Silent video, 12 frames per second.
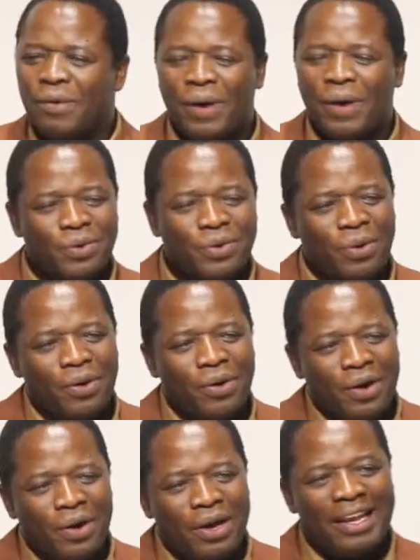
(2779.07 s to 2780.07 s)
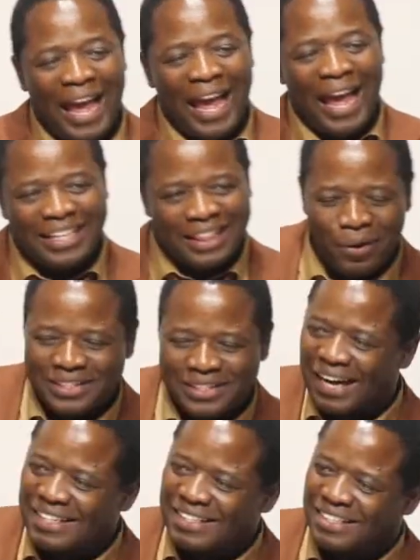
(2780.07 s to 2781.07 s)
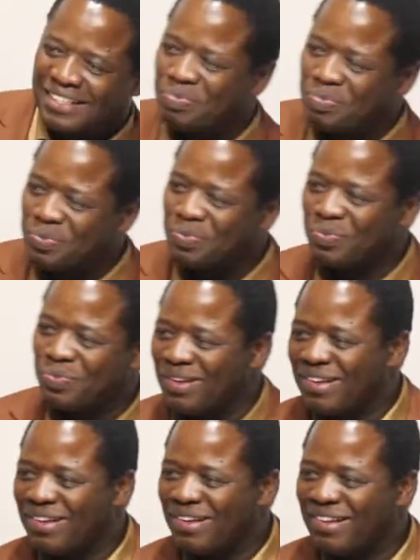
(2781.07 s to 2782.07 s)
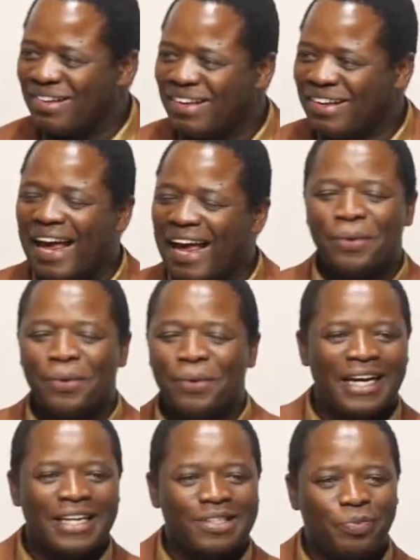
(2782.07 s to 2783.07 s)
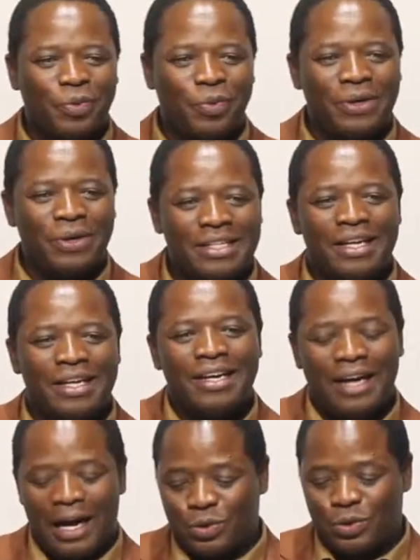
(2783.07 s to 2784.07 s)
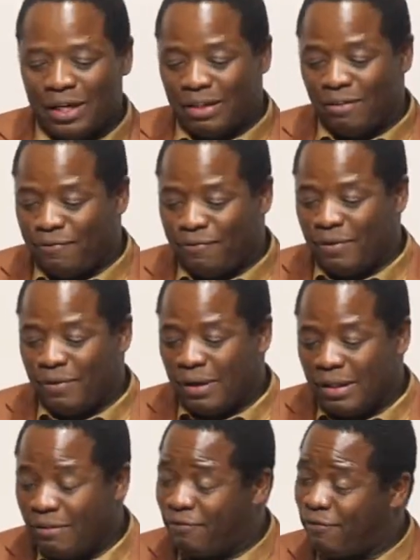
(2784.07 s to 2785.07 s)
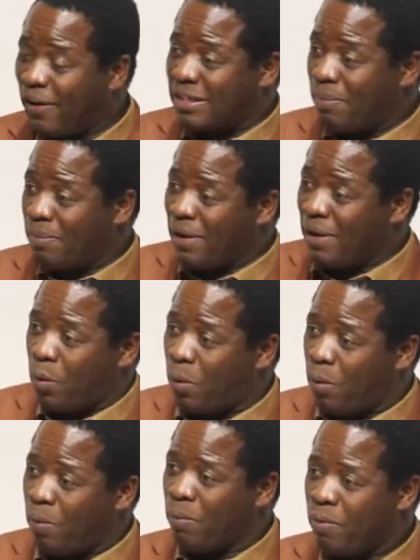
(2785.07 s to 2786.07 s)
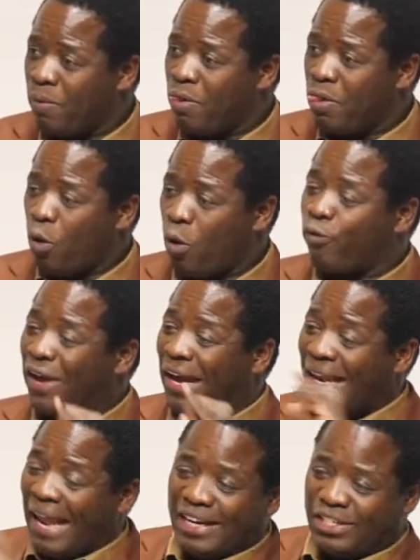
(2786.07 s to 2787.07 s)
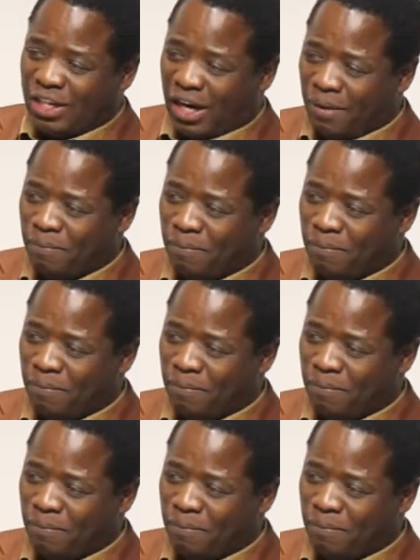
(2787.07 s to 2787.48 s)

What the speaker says: was, He liked the waters. He liked the waters because actually the first miracle of Elisha